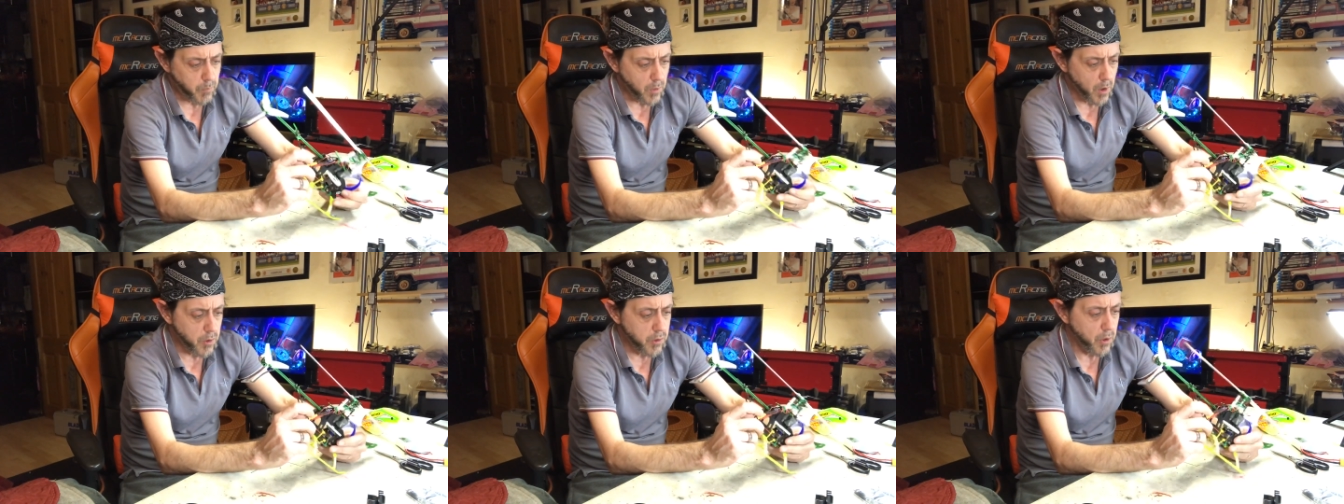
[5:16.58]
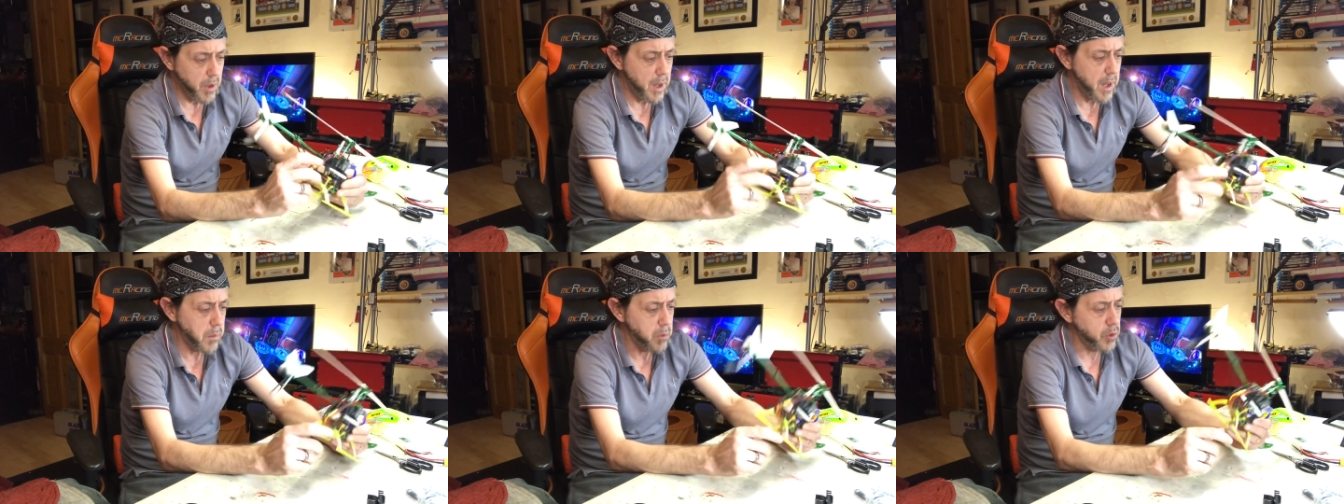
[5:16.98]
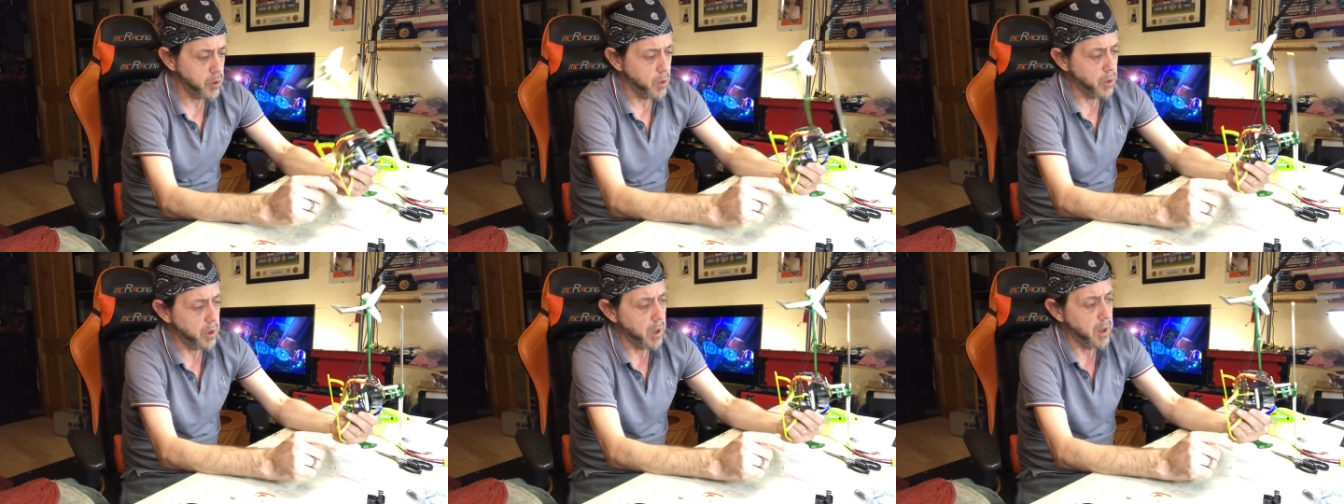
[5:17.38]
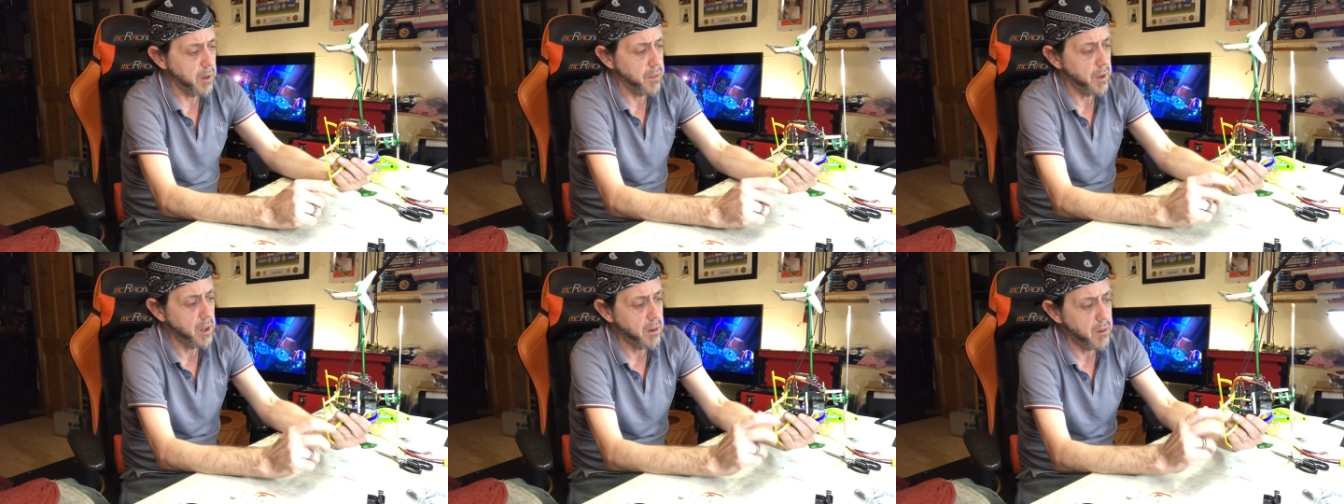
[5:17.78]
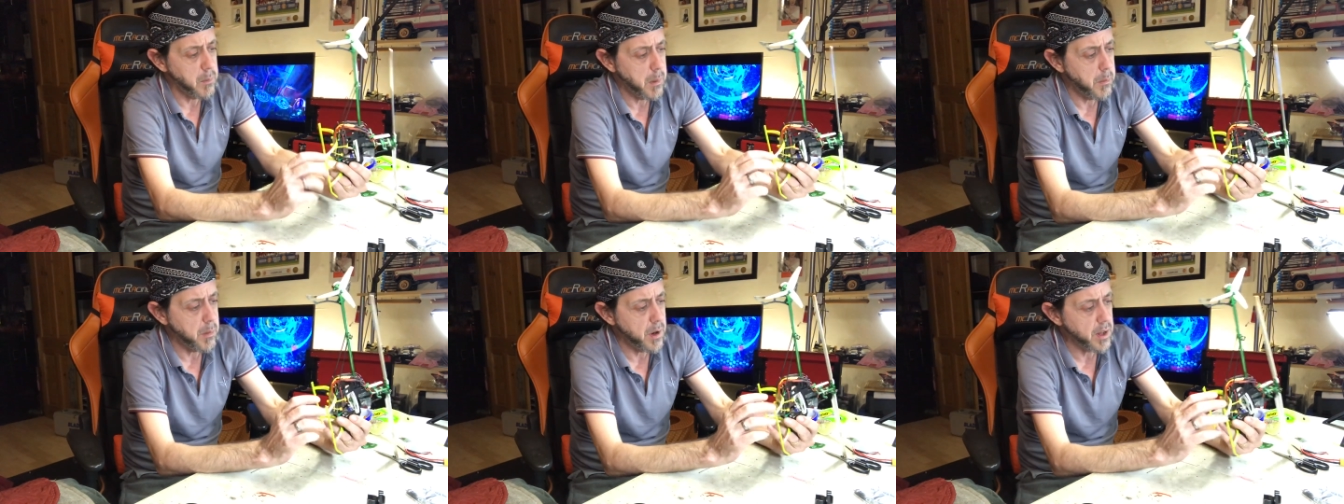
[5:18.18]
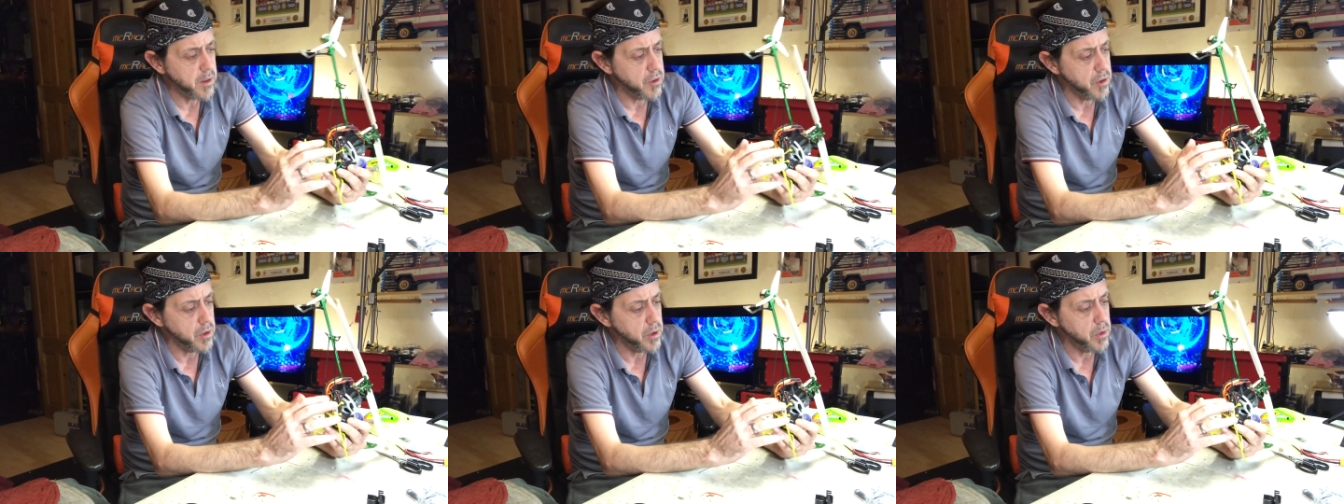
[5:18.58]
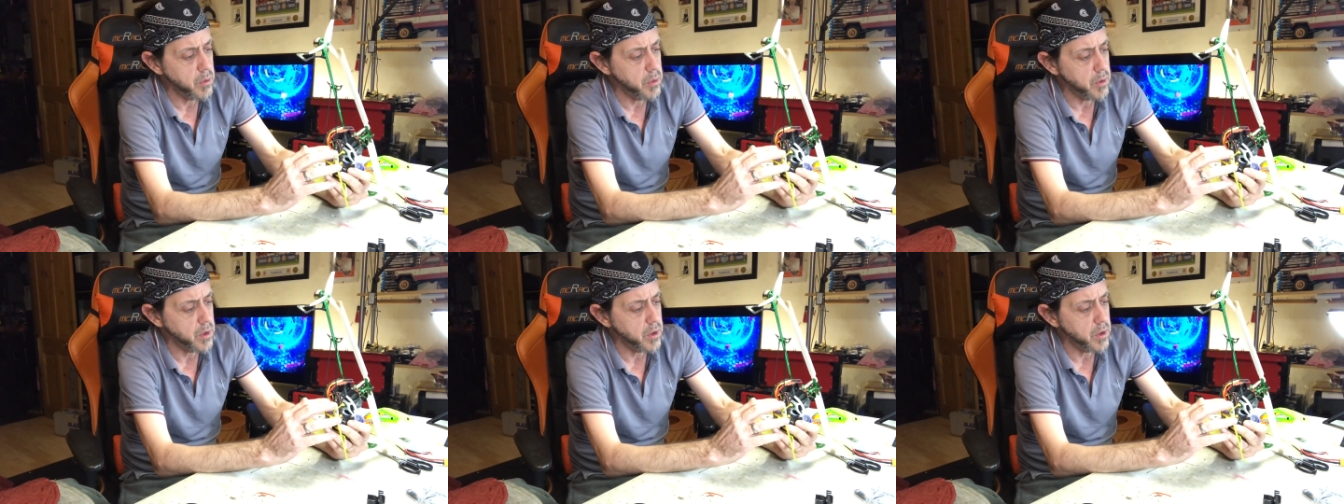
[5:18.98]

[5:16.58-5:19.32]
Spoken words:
So yeah, that was good, and I think I remember I had to